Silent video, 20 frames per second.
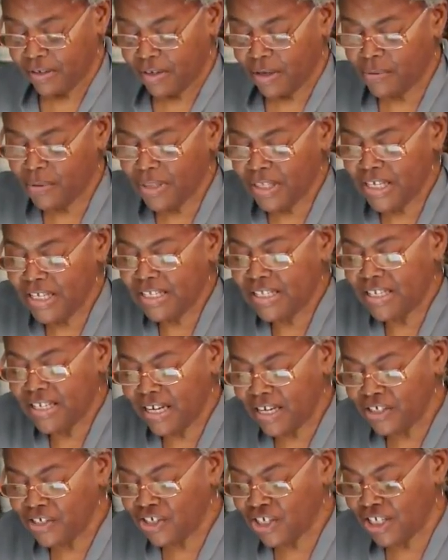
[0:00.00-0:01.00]
There were these
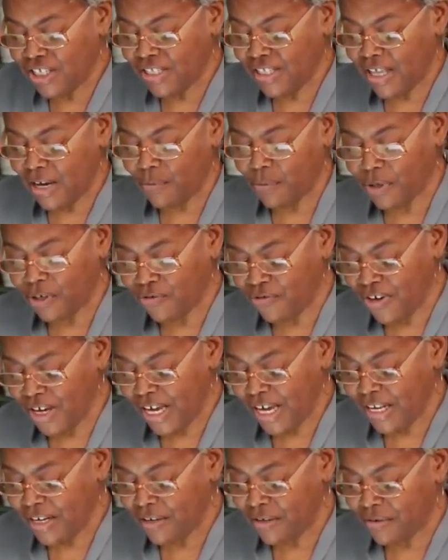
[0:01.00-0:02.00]
dungeons that were
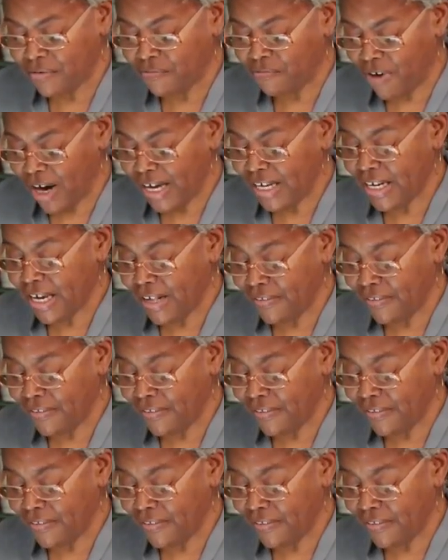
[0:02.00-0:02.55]
created right